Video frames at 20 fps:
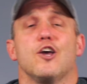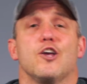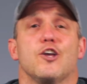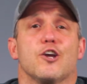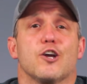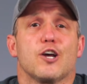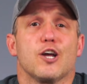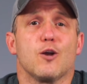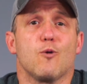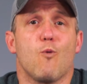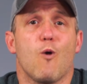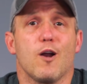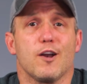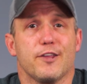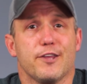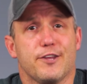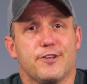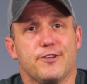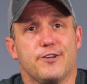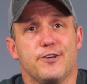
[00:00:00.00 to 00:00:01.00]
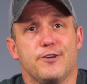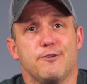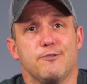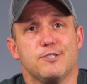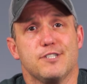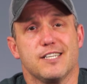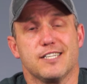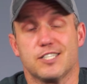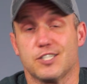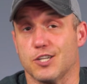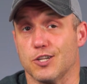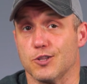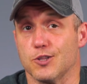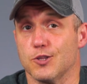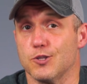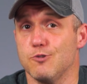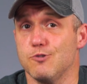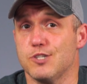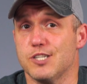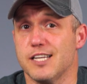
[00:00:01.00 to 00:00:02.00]
You're going to want to use this to
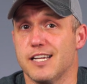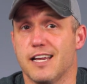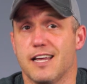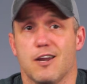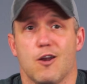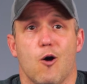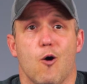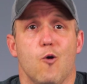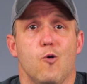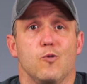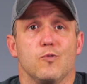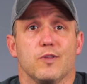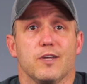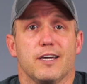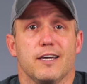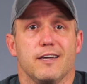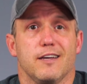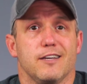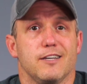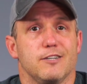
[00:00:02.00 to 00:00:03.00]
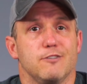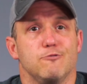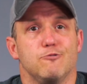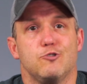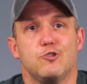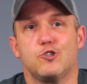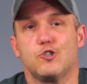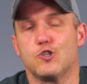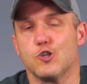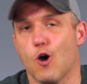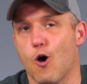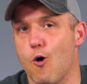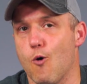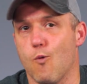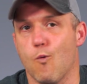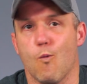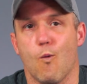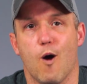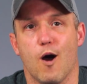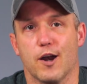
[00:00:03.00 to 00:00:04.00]
loosen it only. You
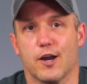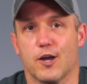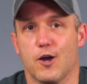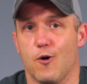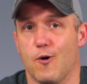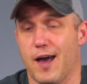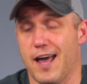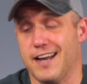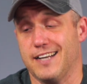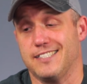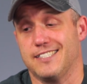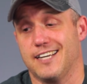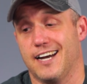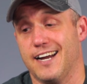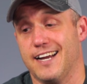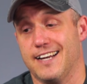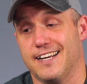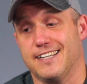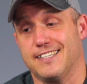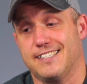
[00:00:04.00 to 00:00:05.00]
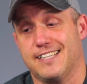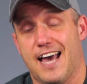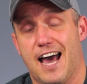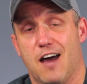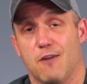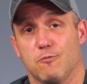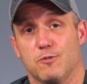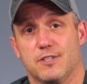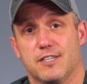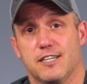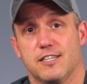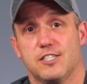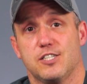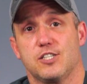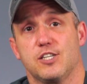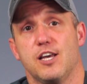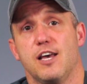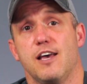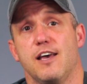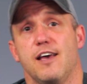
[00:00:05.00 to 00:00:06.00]
don't want to go ahead and tighten it down with
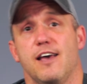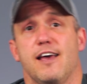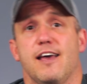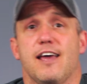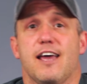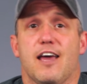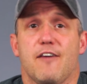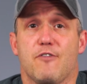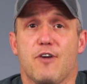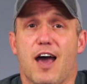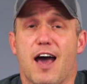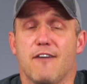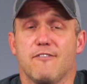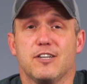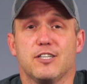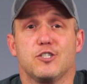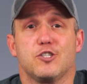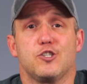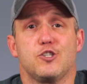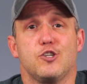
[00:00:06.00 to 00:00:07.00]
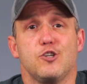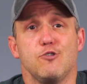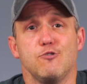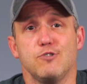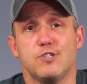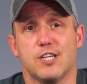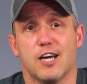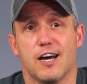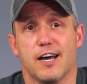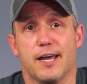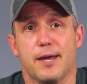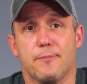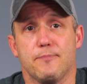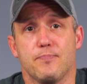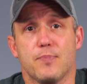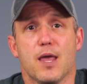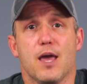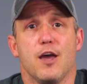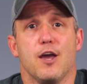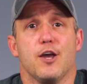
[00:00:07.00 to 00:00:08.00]
this. If you have it too tight,
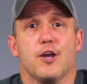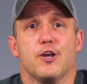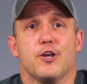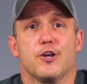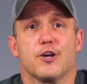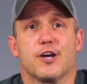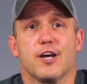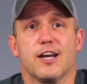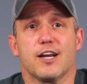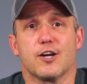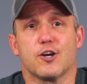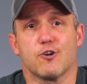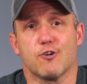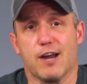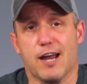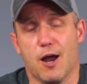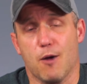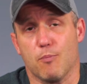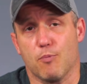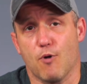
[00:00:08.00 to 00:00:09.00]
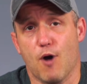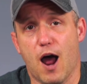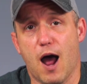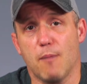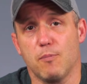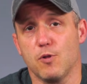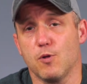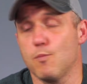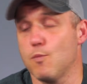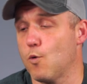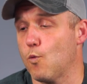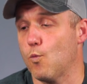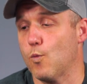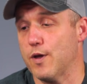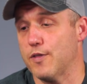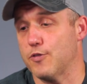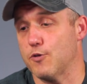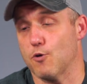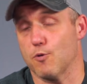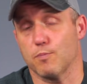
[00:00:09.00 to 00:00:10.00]
you're going to create a problem
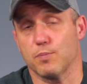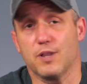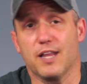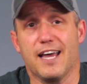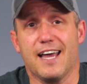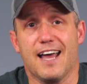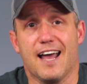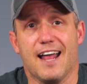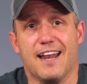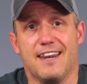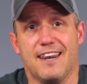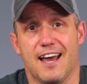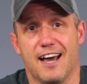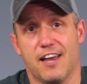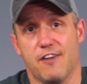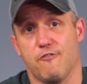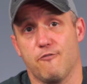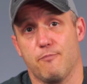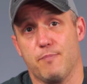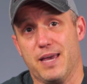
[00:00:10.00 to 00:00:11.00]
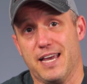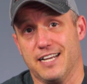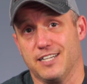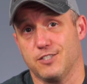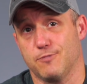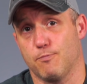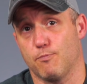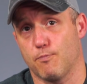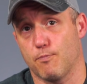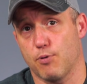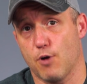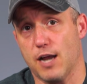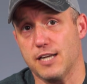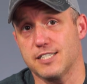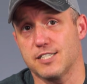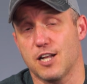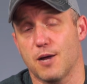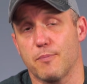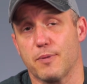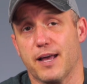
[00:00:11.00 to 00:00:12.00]
with your plate and knife being
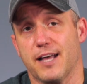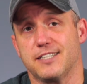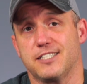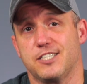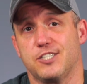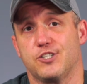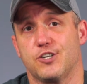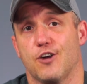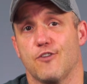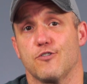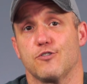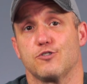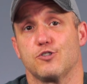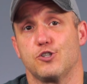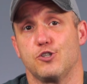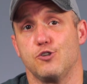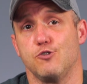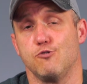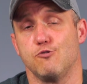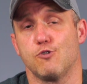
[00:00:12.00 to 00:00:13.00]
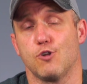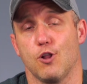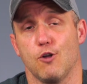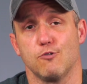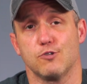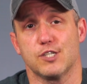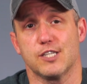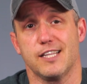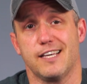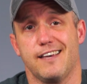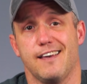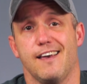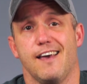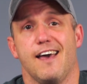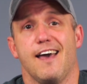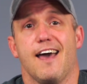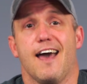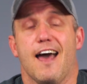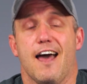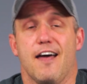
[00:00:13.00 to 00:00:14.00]
pressed up against each other too closely,
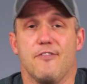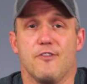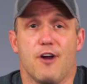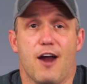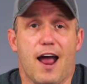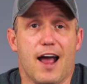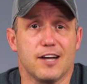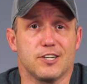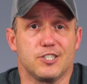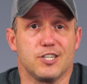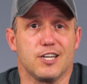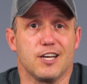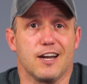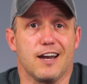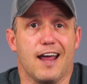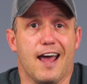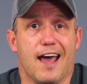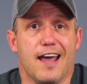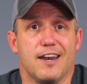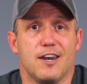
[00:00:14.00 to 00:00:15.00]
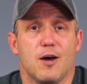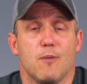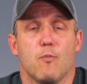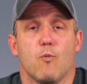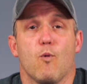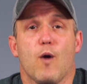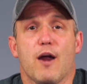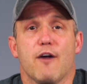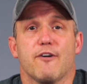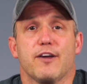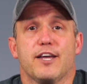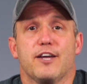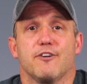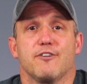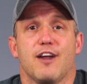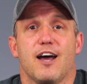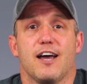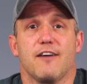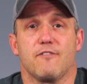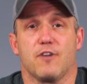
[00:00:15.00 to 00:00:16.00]
and they're actually going to end up wearing your
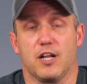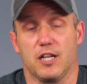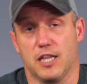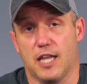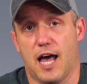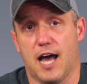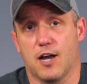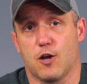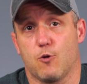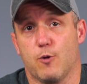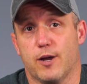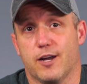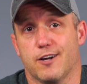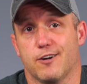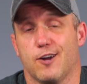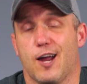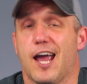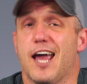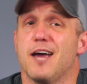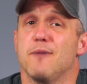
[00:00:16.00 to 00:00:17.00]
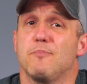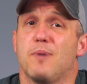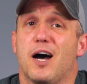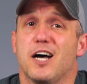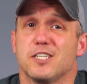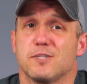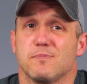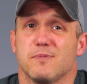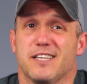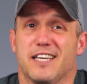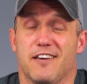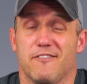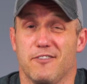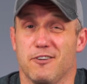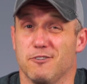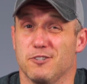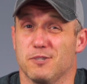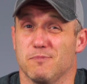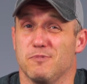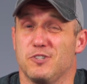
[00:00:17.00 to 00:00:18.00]
knife a lot quicker and possibly giving
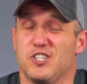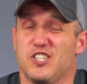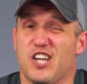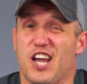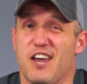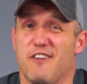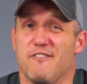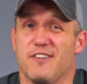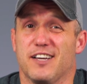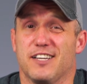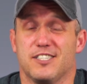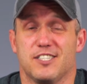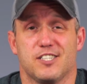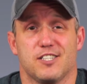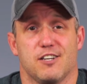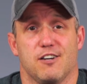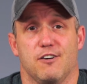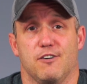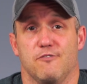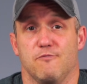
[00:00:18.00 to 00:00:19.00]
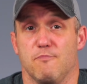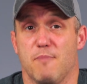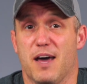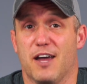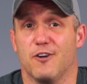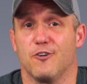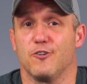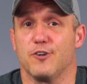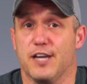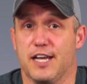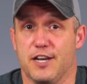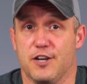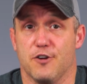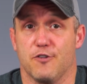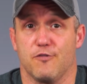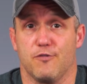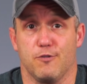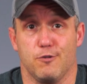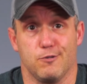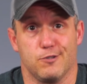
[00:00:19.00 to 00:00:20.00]
you some shavings of metal in your
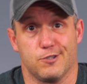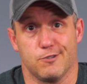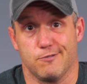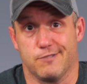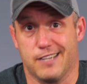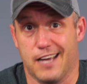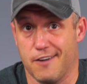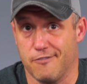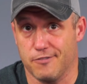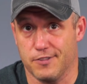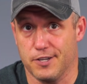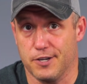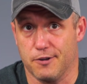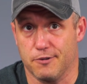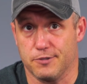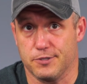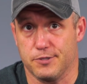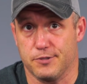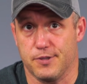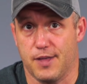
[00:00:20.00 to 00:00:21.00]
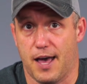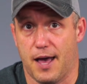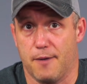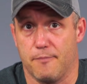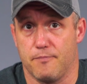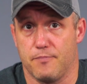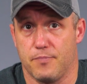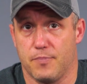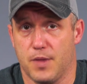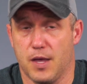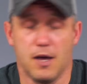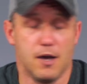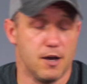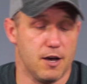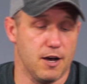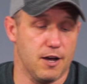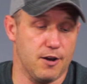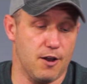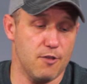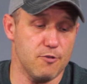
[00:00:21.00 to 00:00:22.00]
food. So definitely don't do that.
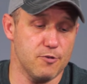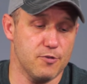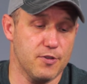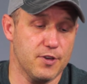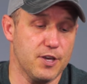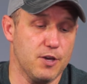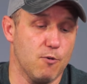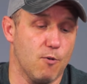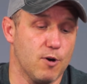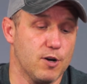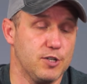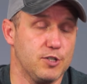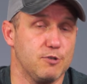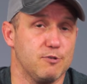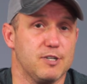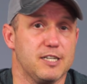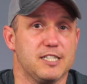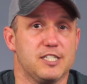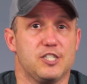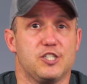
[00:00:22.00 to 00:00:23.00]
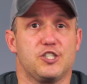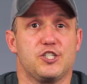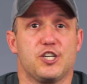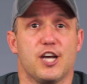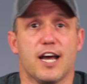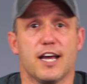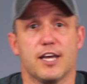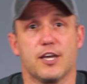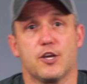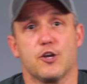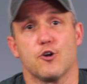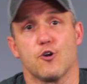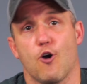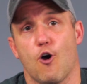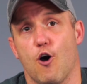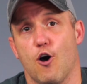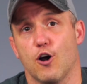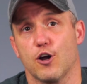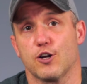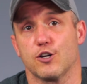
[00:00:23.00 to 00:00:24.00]
Another thing you want to do is check your
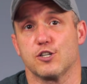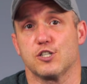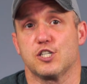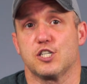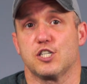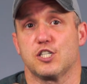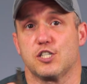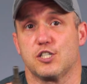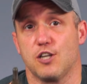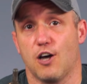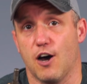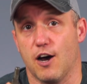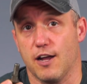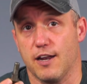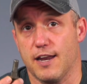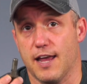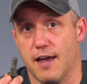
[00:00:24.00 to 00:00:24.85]
auger stud